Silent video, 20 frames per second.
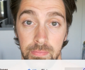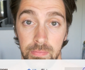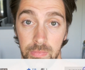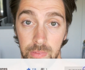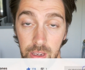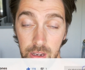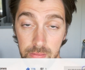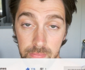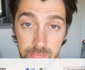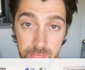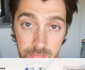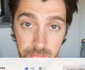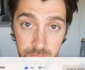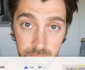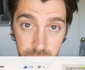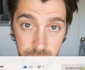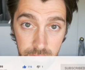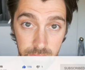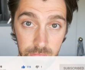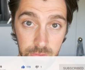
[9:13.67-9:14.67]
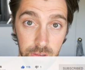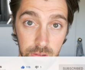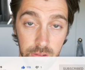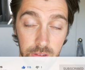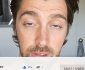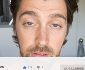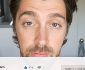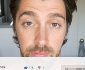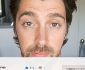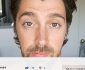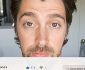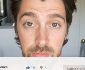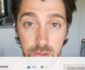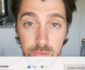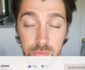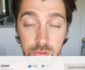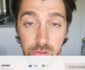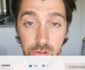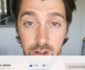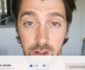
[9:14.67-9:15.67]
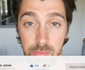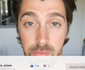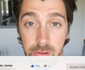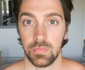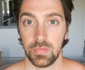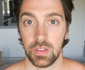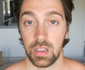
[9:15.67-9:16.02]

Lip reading: yeah, do the subscribe.